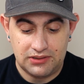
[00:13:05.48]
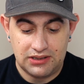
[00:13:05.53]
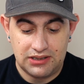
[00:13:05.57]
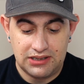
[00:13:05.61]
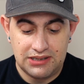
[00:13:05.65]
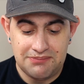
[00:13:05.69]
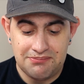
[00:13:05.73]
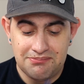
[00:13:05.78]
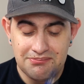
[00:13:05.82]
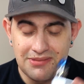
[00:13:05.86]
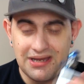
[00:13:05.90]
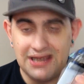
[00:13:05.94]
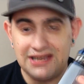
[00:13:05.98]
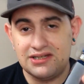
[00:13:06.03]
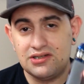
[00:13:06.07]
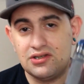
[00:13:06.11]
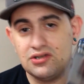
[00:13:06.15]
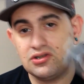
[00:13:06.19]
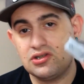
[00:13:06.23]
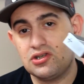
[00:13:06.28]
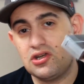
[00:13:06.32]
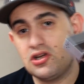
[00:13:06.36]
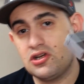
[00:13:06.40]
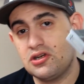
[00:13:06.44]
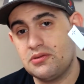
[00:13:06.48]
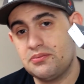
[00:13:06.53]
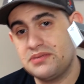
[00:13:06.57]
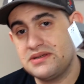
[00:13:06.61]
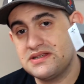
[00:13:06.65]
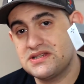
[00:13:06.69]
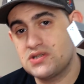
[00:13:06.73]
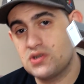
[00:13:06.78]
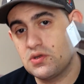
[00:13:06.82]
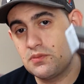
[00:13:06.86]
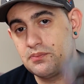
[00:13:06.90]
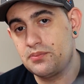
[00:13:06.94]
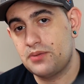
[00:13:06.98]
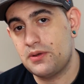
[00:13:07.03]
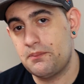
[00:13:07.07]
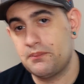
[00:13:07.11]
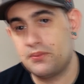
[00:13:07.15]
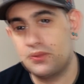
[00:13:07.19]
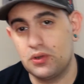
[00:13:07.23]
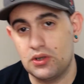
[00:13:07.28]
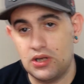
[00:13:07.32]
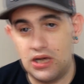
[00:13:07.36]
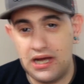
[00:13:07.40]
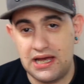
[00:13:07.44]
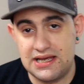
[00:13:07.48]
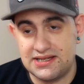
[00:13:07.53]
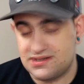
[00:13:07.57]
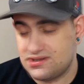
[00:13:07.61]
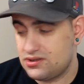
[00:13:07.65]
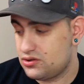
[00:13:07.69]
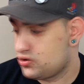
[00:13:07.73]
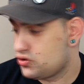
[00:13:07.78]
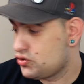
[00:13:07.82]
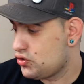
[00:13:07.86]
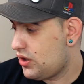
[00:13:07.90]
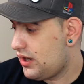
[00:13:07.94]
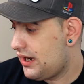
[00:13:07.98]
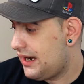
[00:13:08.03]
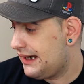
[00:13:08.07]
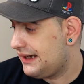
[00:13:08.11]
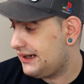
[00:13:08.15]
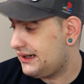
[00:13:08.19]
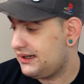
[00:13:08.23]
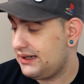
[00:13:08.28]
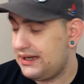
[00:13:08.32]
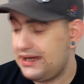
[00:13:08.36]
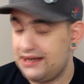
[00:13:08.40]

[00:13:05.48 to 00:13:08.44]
it might not gonna be so popular as the drag,